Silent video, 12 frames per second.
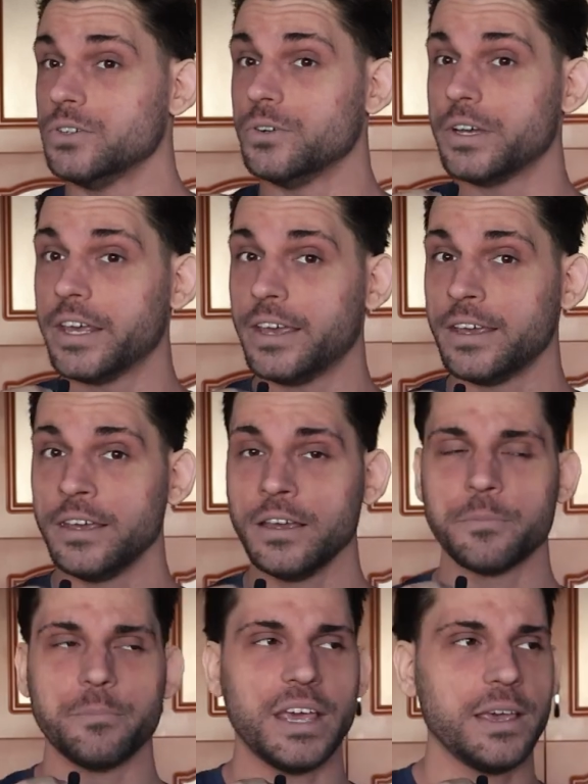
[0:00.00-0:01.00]

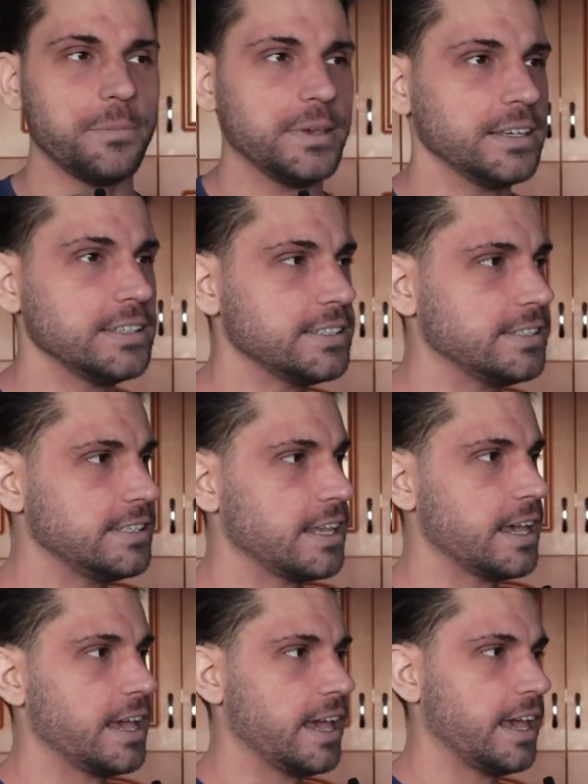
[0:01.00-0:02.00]
cooking, maybe
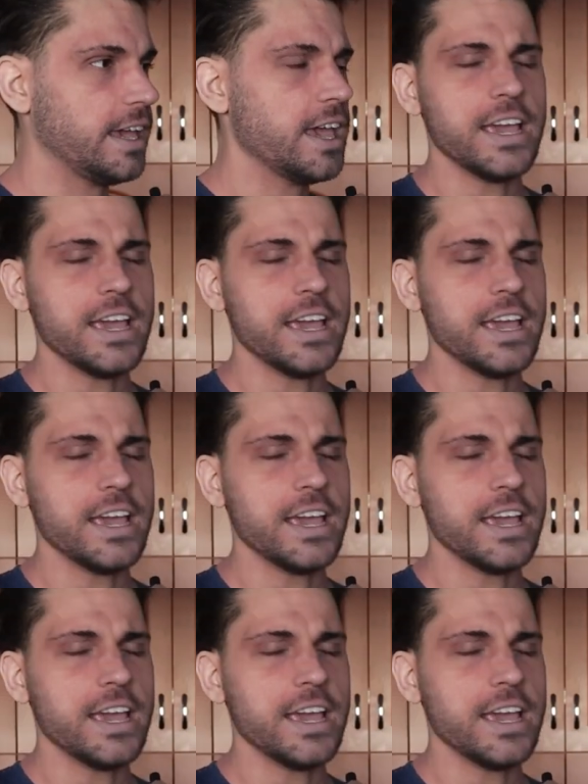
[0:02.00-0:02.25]
say